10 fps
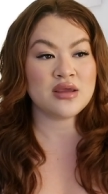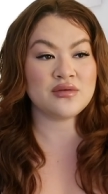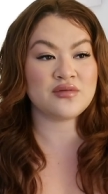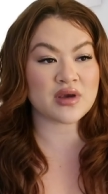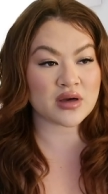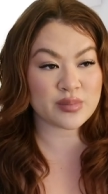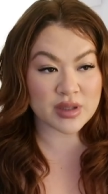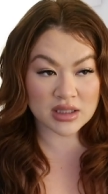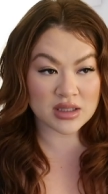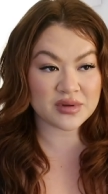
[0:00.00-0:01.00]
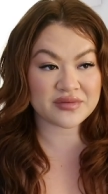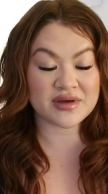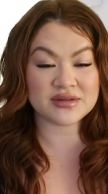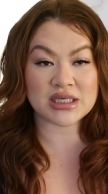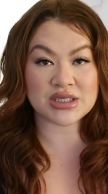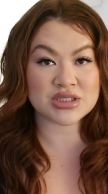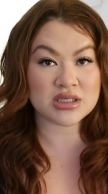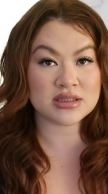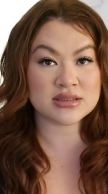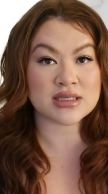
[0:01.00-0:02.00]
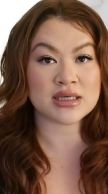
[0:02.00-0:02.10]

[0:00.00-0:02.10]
very picky with foundations.